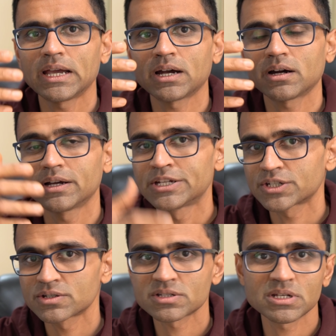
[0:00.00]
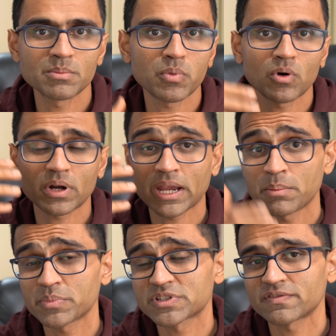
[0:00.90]
internship or
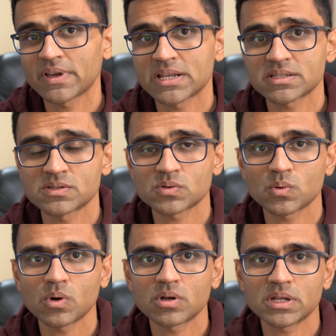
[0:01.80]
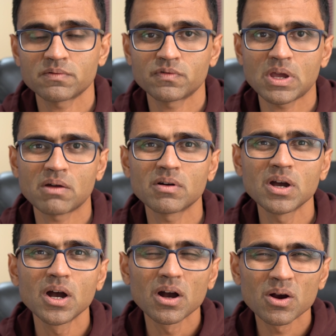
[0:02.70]
campus fairs and so on. And if you have
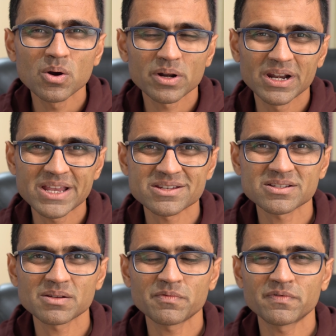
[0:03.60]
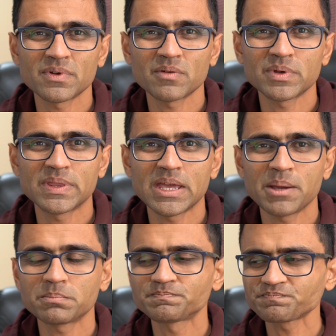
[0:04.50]
good relationship with
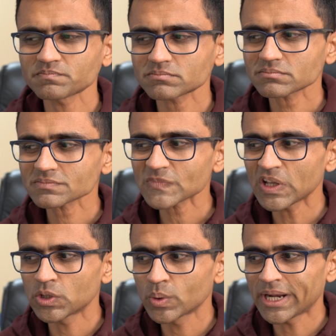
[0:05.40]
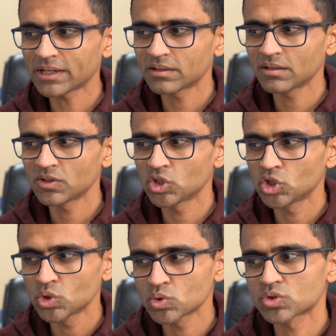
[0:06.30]
them, you get the
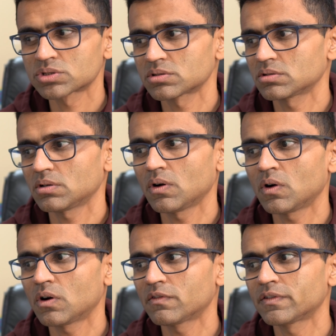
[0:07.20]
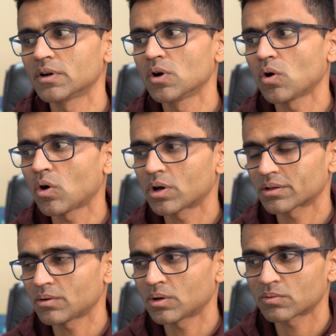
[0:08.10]
news of
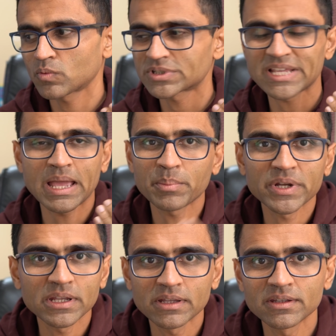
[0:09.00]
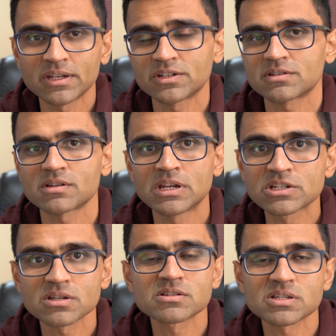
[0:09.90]
or what's happening in the
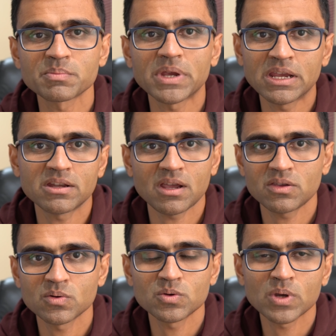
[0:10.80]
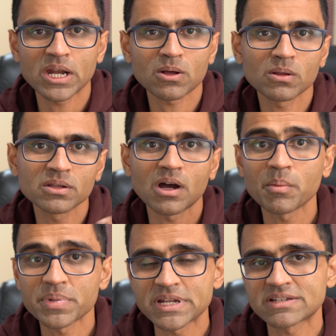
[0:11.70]
internship area. You get all the
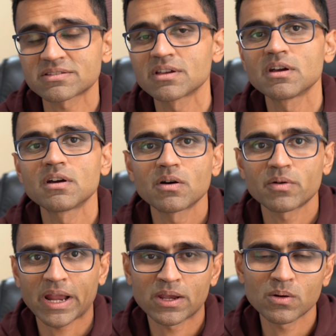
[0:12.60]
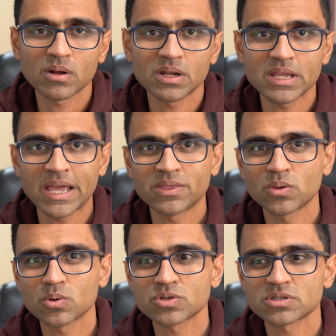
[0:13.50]
updates regularly,
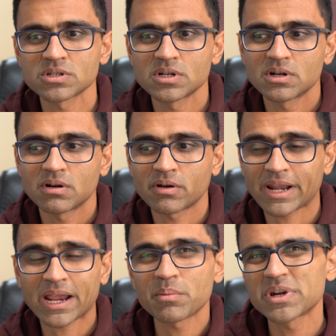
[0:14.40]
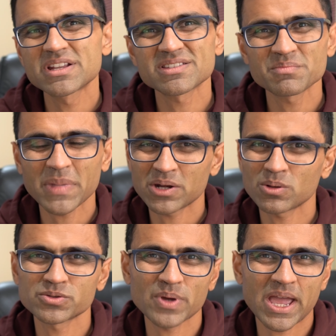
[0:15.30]
and those recommendation might
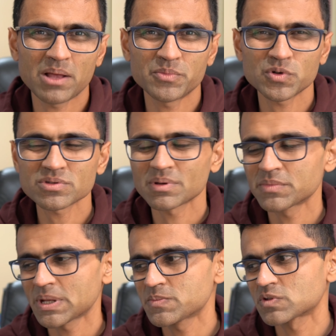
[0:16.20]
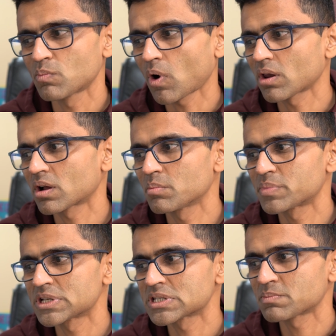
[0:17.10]
also help. Sometimes small
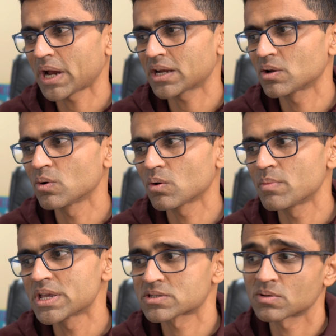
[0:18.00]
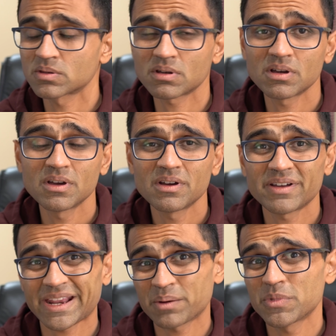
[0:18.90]
companies might go based on the
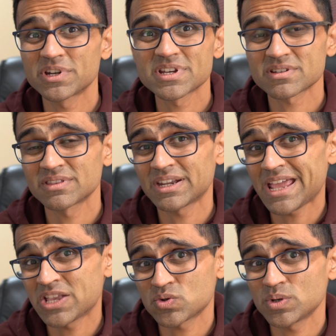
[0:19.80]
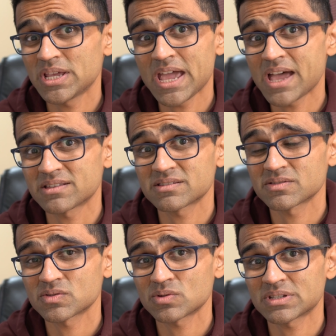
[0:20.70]
recommendation that HOD has.
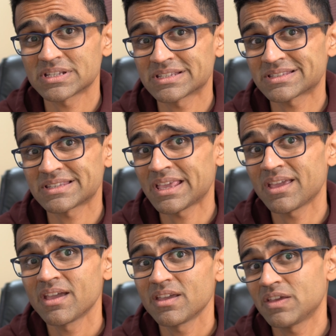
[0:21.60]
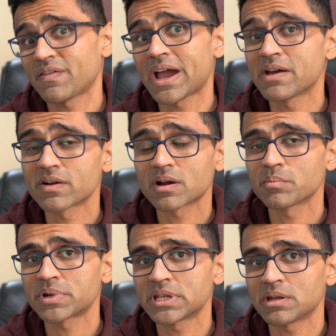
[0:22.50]
So it's say if I have a
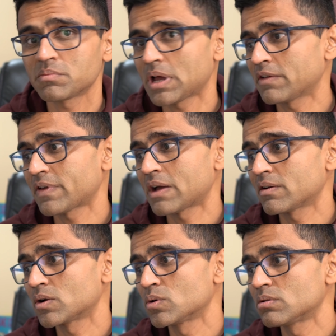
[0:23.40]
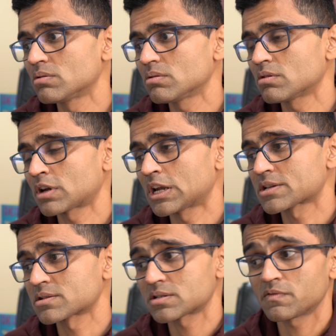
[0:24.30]
company and if I have a good
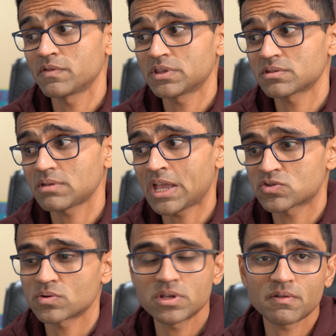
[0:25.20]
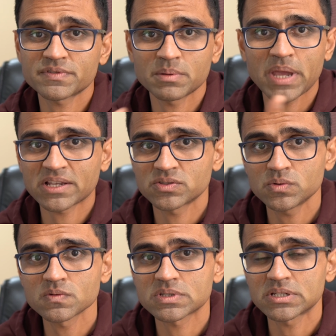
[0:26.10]
relationship with HOD of some X
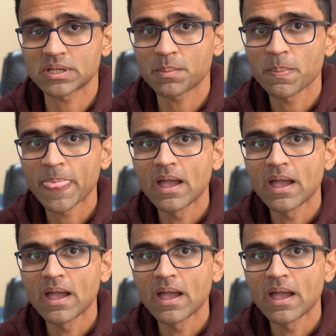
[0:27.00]
university,